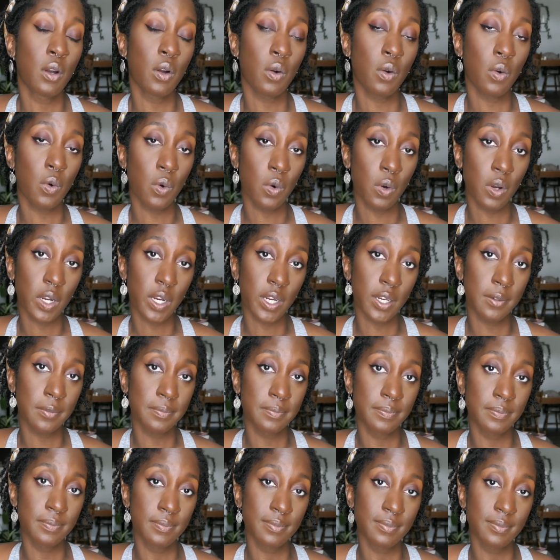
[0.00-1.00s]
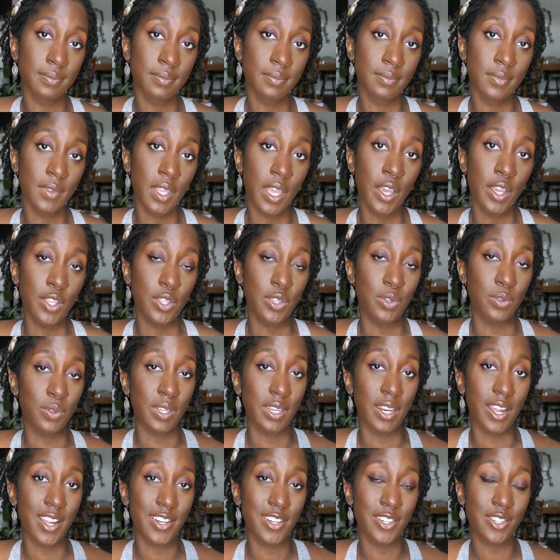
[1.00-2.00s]
Or you
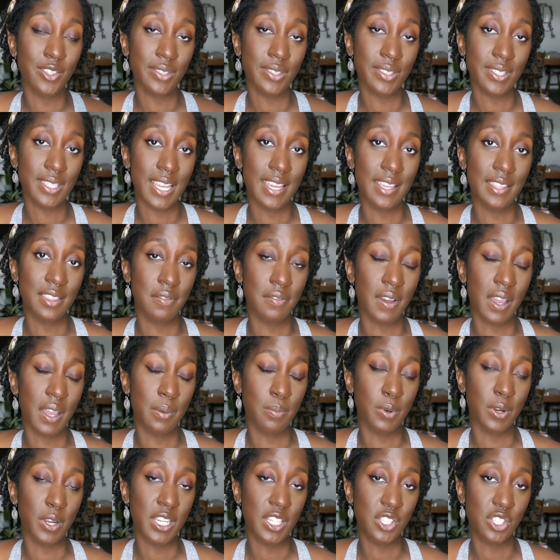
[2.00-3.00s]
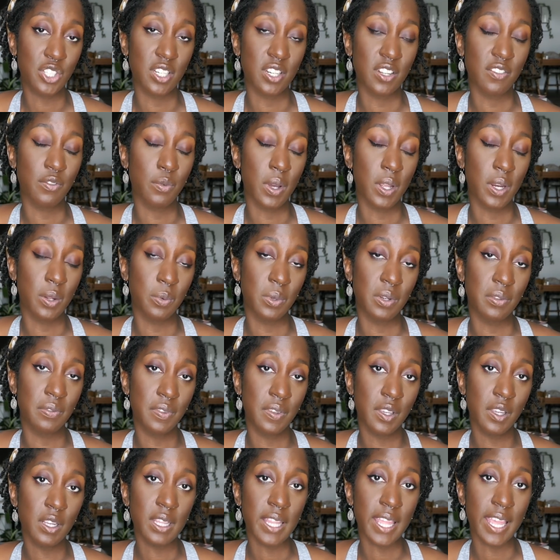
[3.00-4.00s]
can understand the vibration of what it would
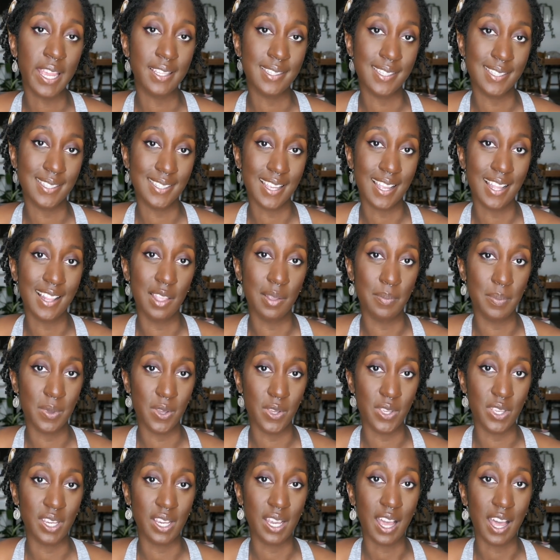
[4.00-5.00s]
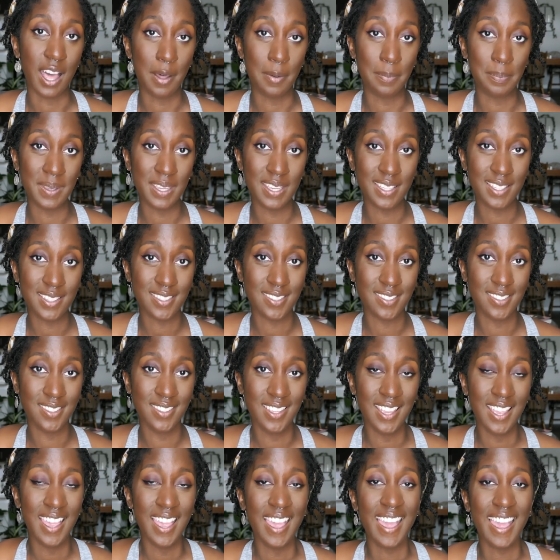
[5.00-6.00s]
feel like to sell 1 million copies
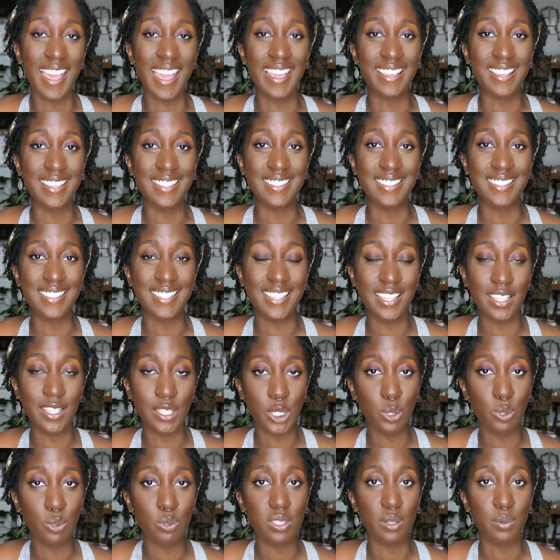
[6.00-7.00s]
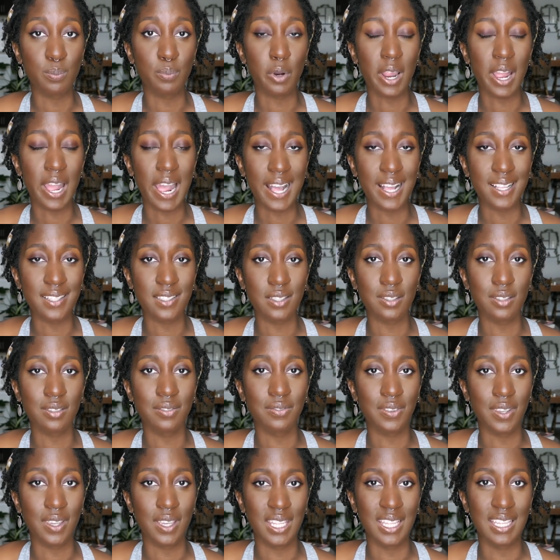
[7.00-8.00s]
and continue to practice
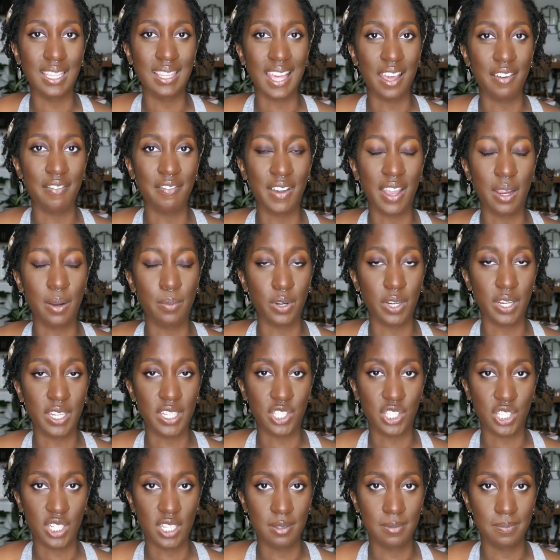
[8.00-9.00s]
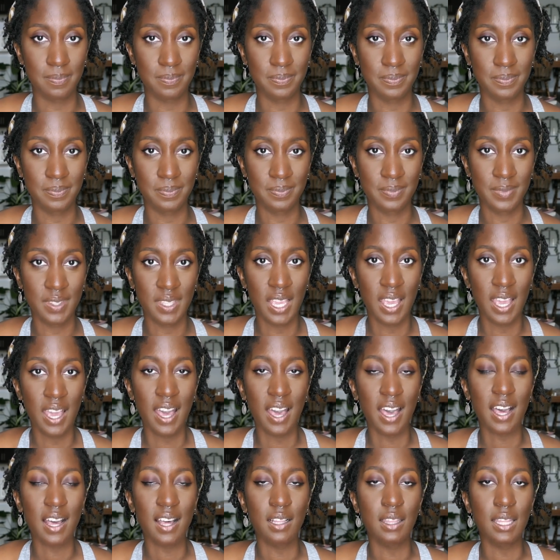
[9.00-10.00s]
feeling that vibration,
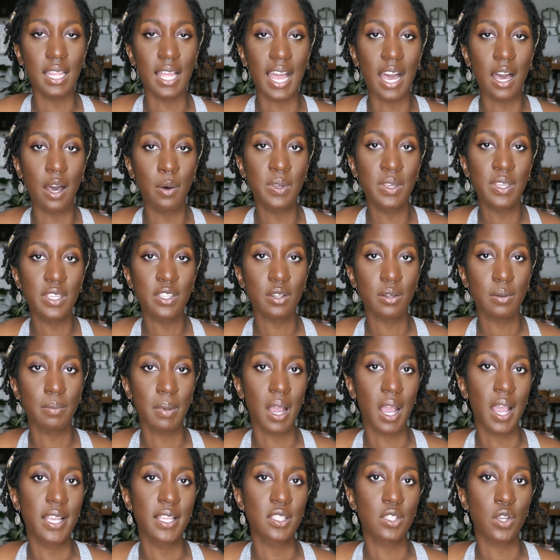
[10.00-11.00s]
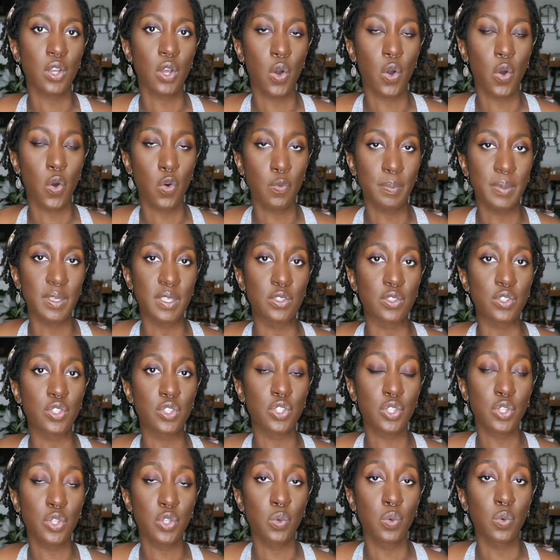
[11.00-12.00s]
allowing your mind to open
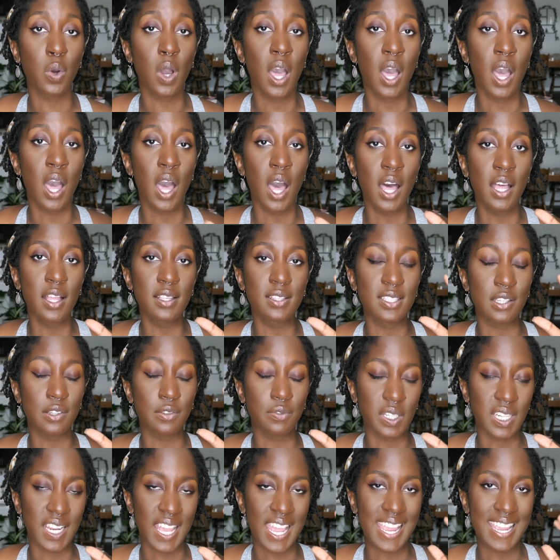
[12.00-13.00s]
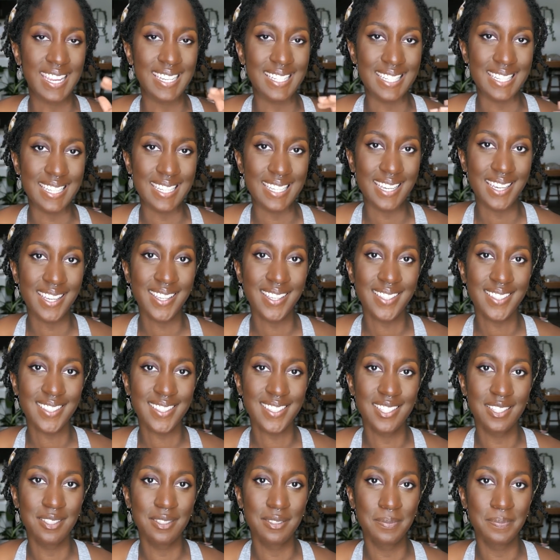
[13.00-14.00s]
to different
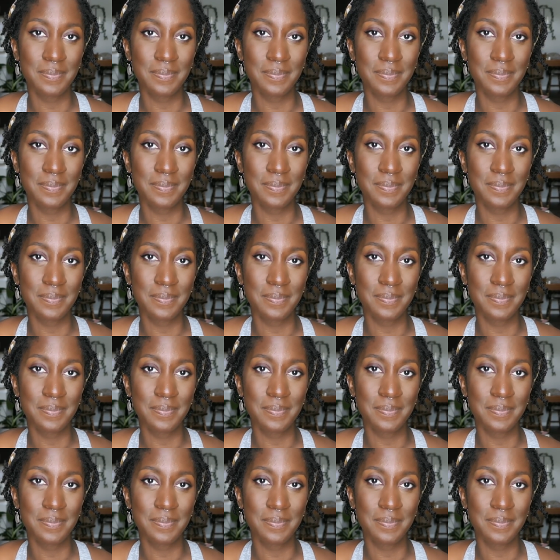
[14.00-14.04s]
ideas